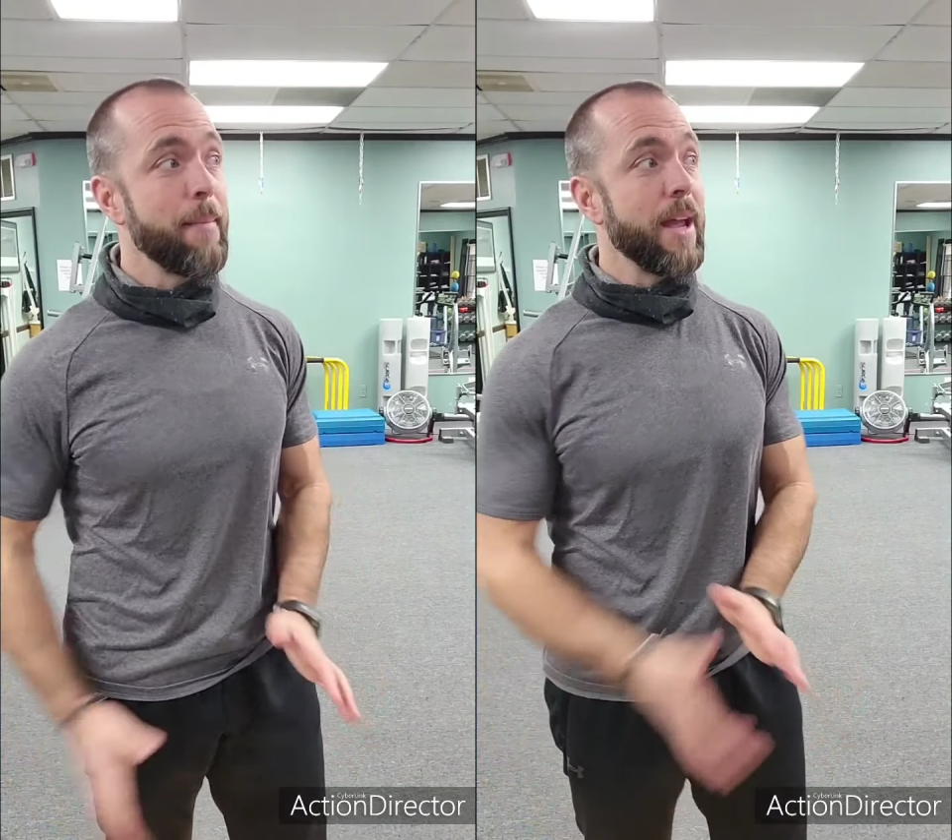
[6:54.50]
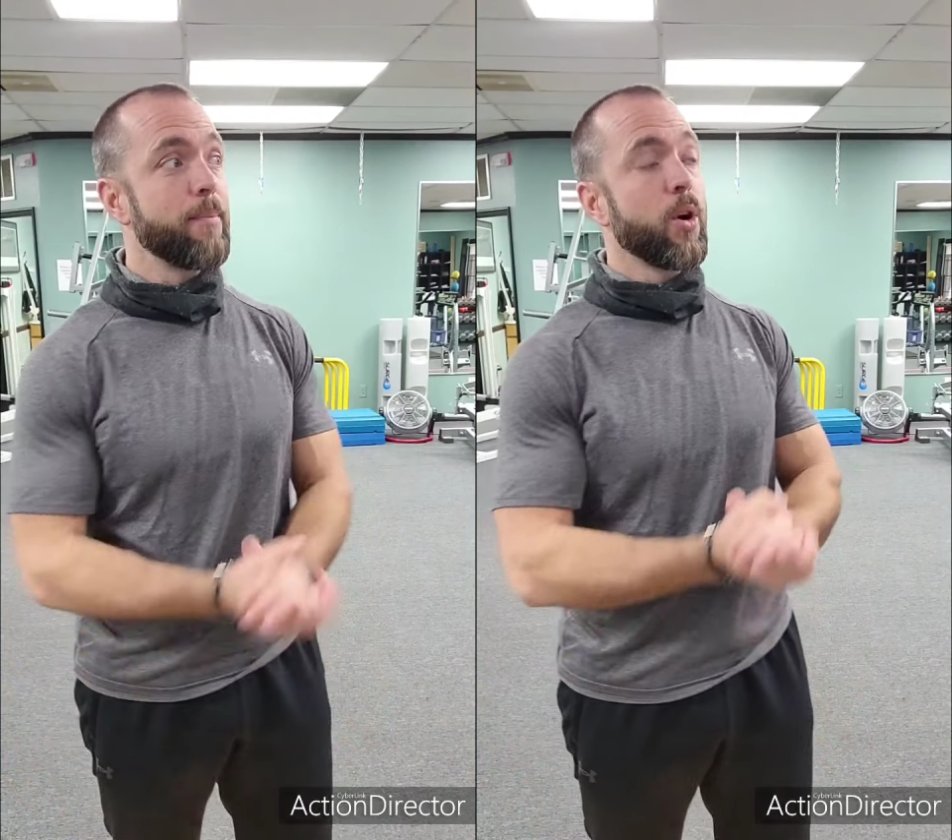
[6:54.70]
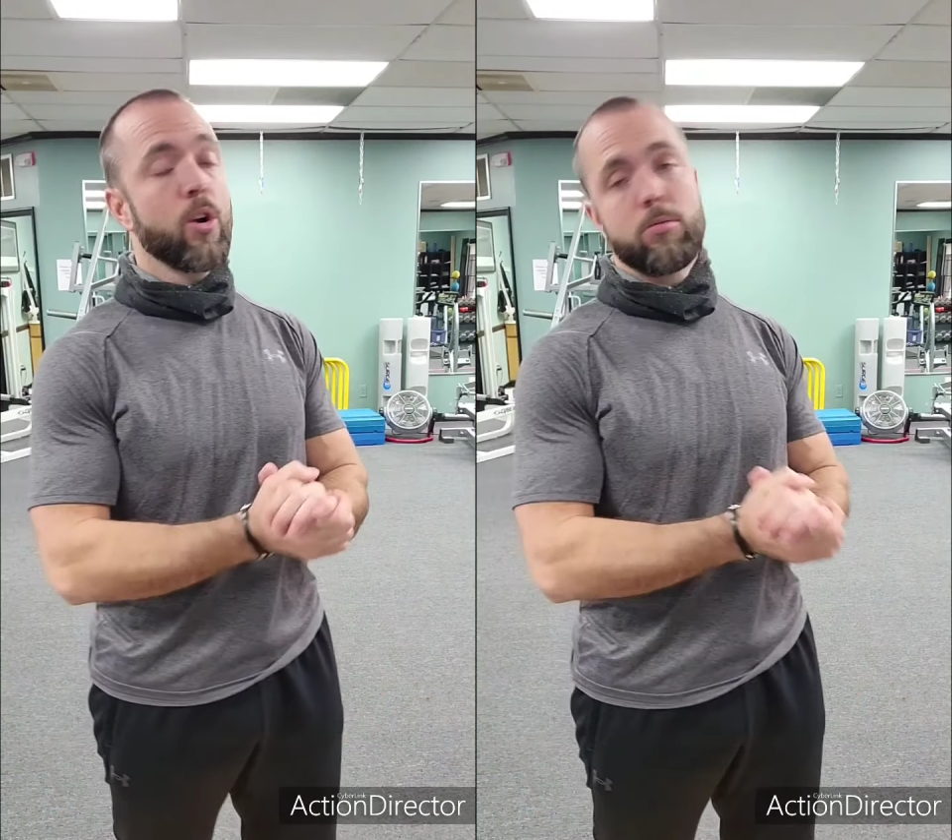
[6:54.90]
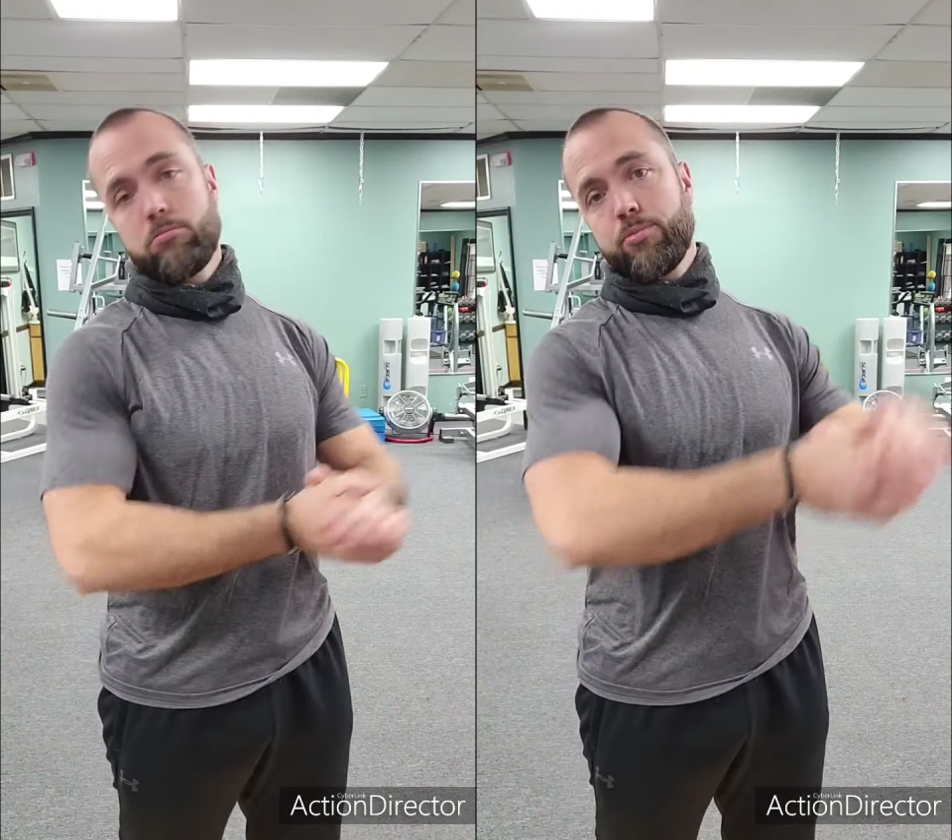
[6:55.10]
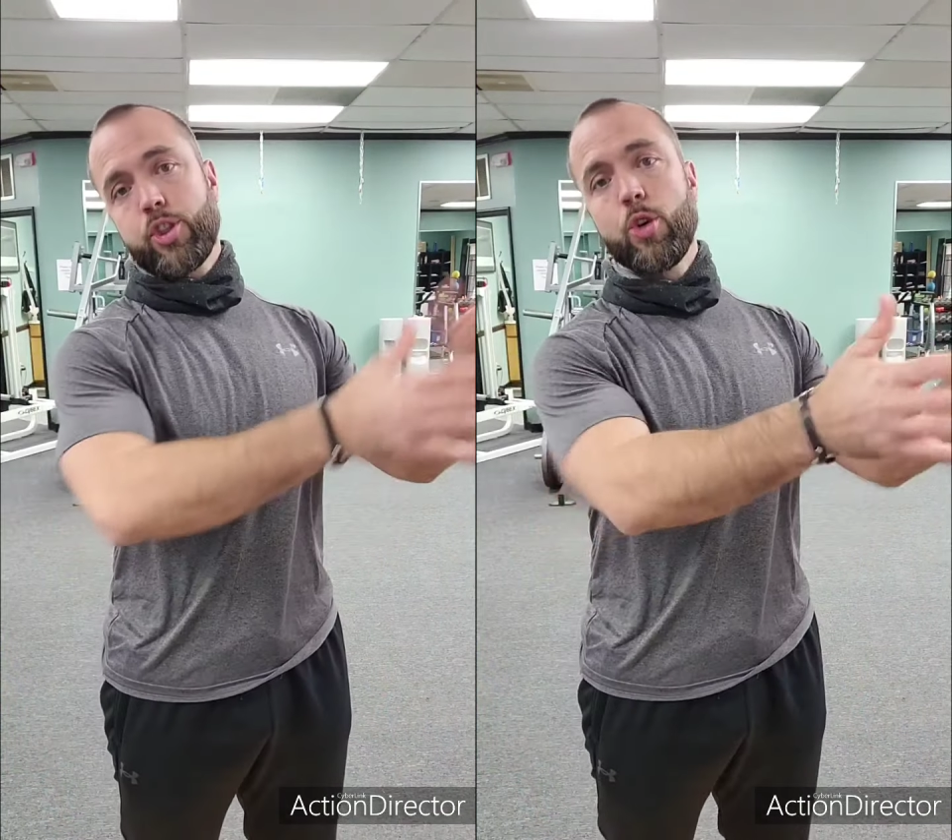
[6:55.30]
I may burn
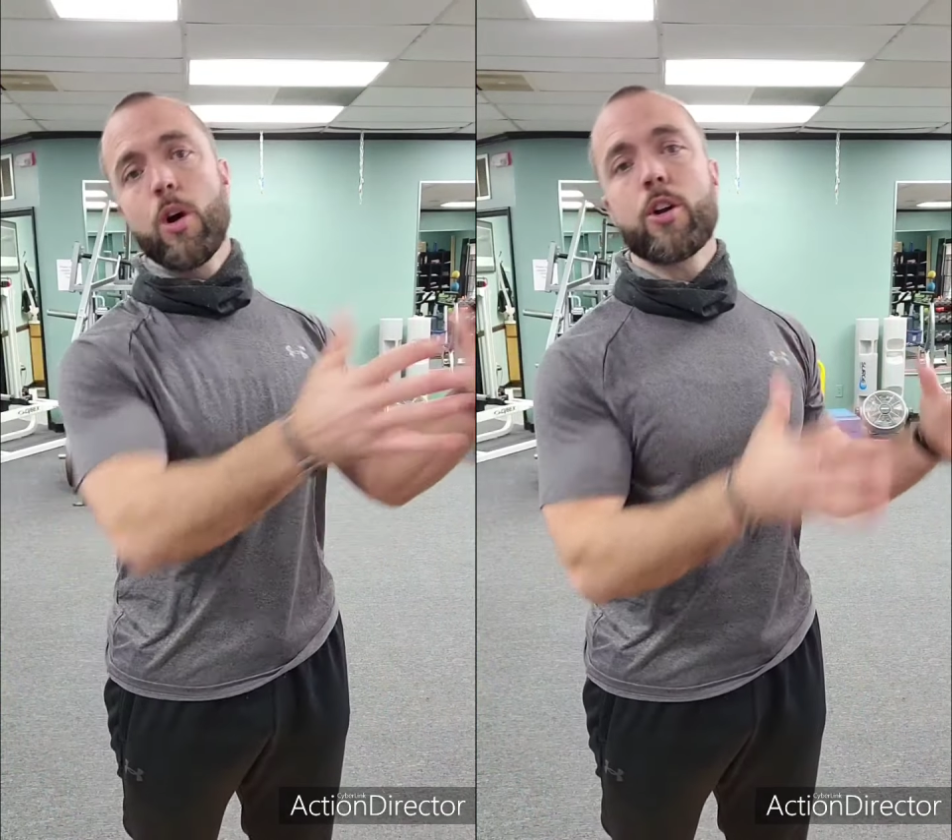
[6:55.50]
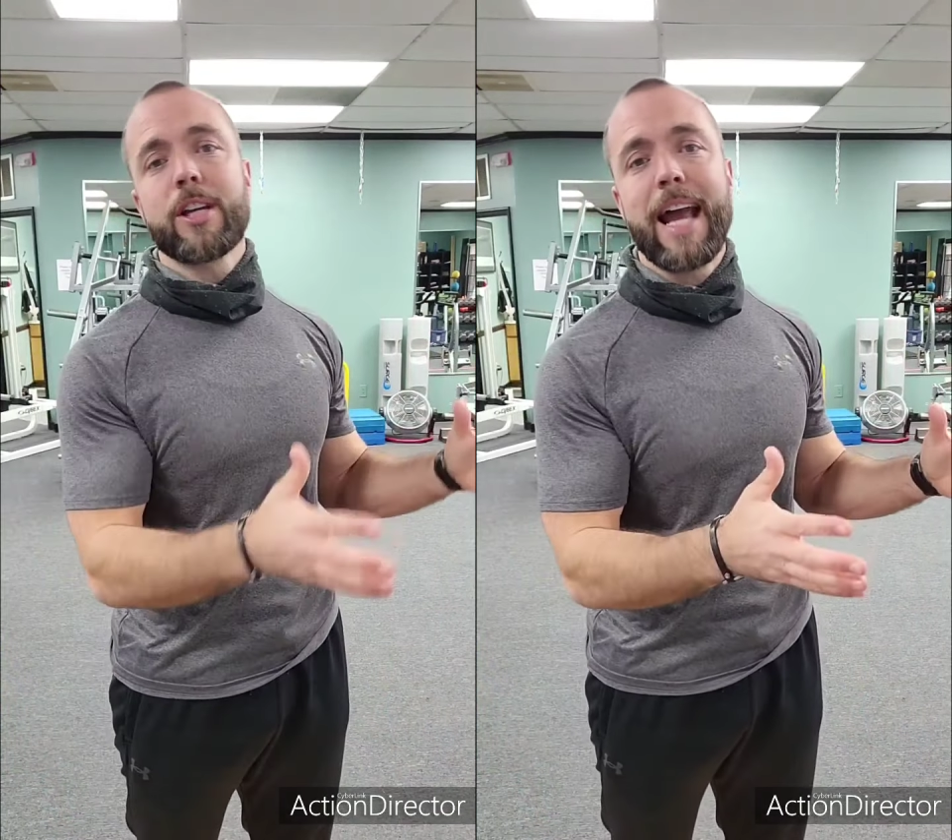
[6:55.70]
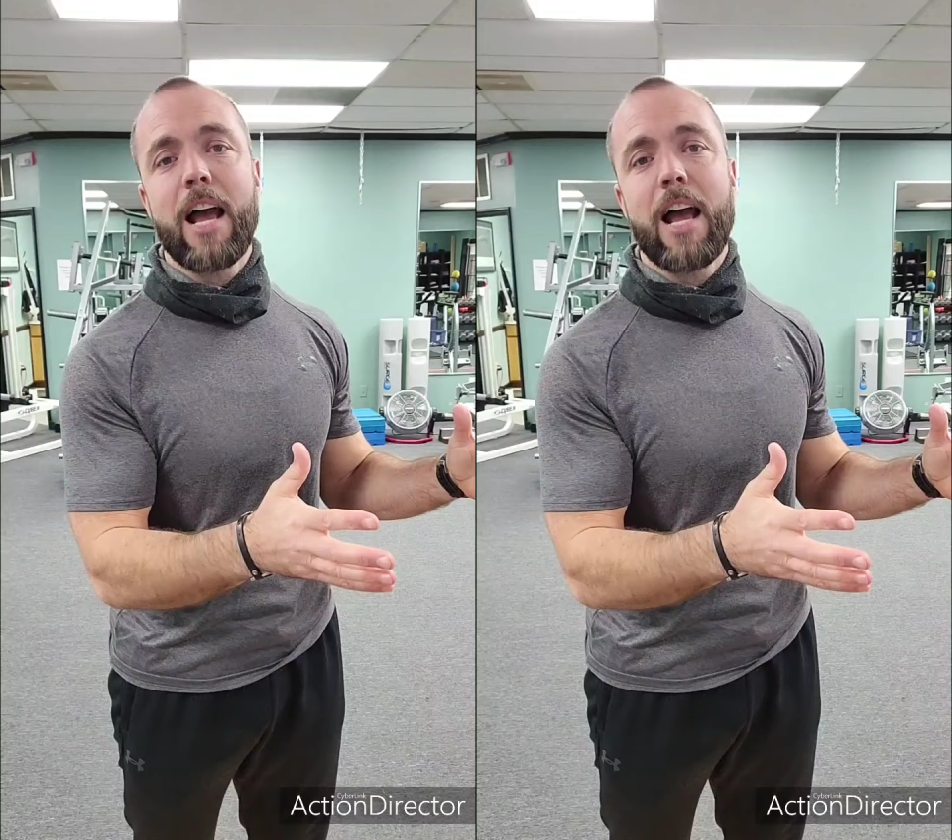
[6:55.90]
200